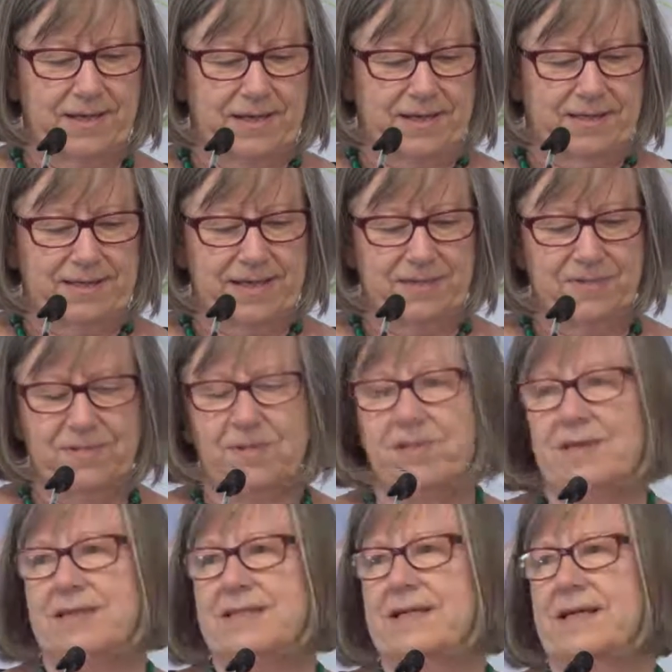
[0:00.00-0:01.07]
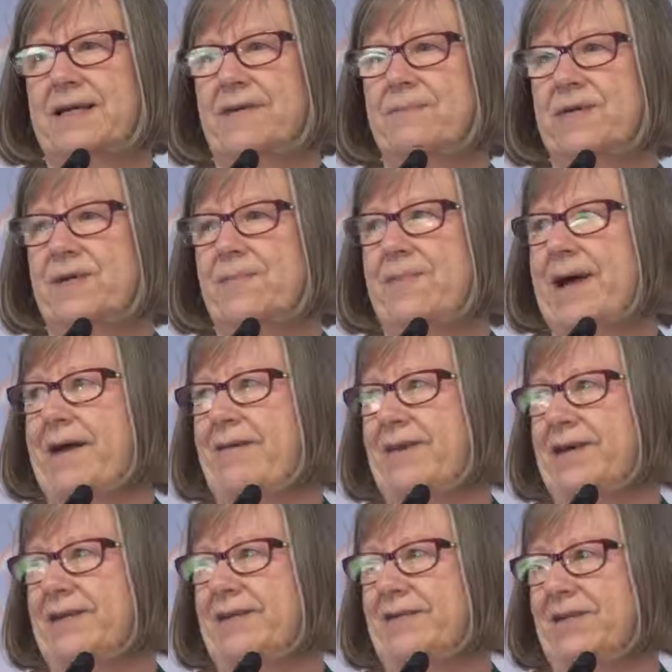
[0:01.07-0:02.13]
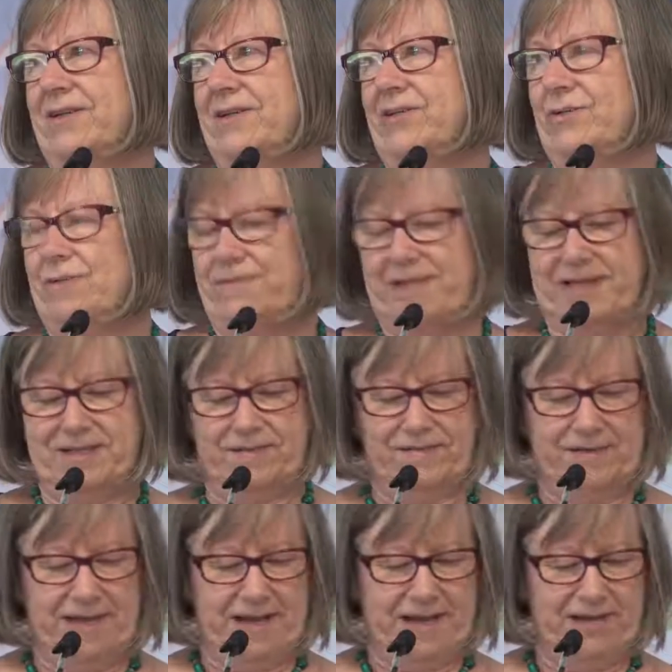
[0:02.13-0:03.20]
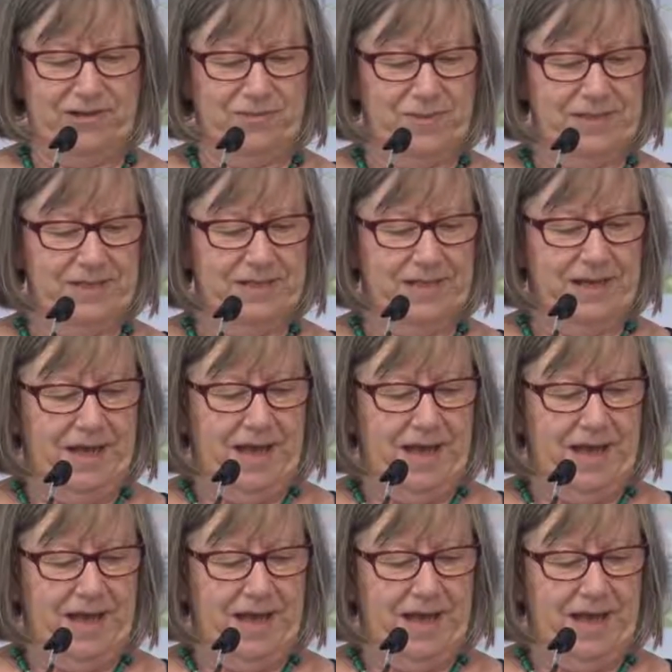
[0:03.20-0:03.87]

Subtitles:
some of the things that can be a barrier to effective engagement.